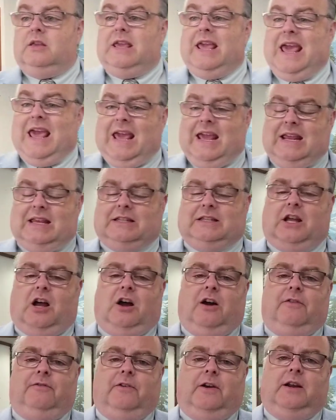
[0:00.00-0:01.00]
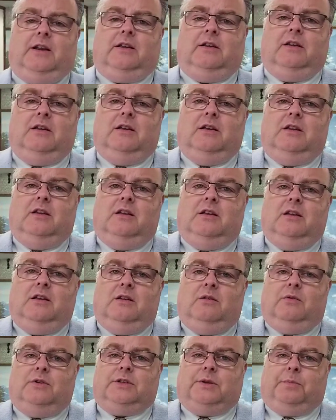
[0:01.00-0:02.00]
Cain's offering
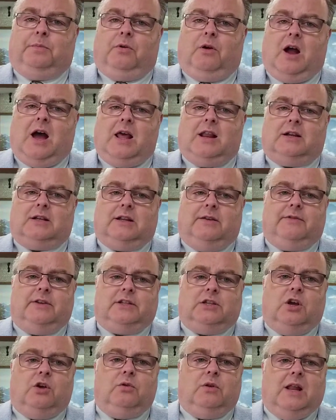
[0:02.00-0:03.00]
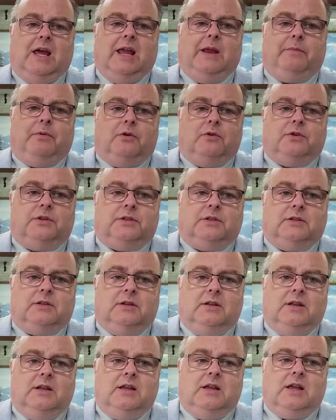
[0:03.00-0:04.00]
was a product of his own labors
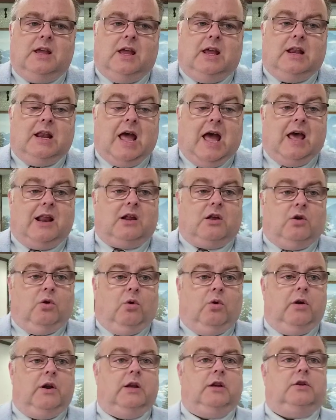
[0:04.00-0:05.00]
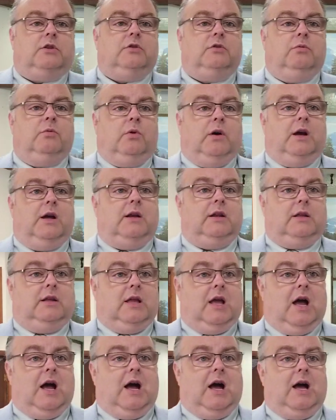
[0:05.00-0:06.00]
and not according to what
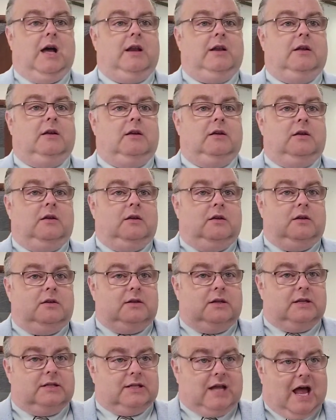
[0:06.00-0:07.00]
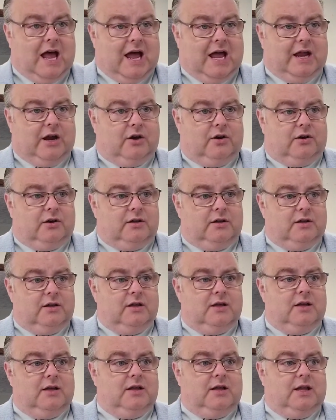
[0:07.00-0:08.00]
God desired
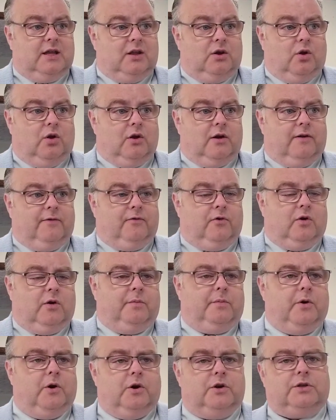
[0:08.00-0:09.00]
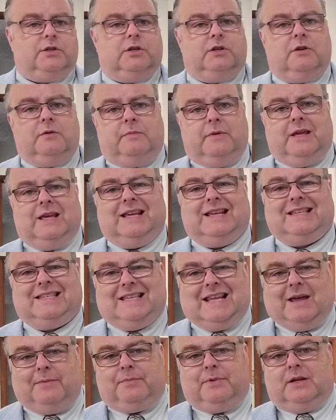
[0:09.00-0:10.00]
in order for a person to be
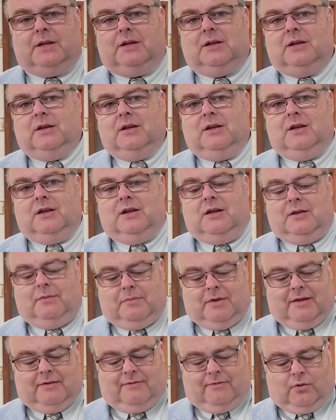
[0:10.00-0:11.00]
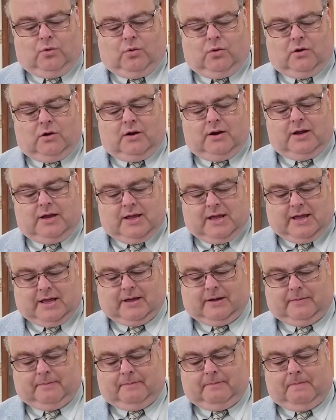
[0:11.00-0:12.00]
accepted before
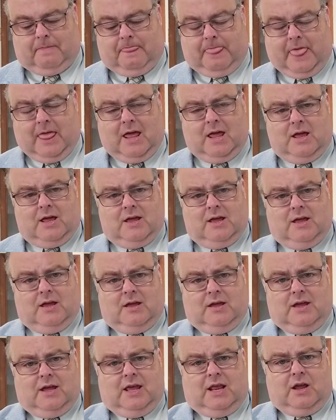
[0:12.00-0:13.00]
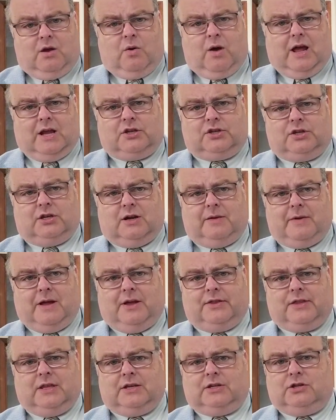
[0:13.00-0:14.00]
him. Any question
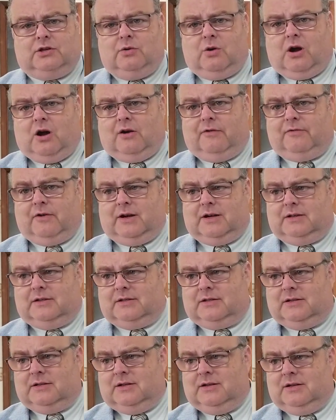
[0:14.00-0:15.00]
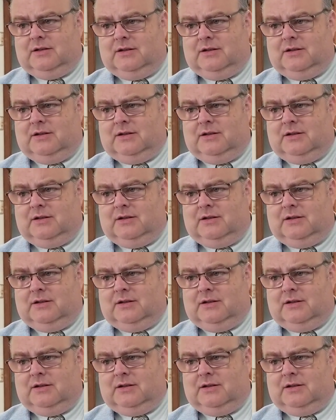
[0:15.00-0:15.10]
about these two offerings?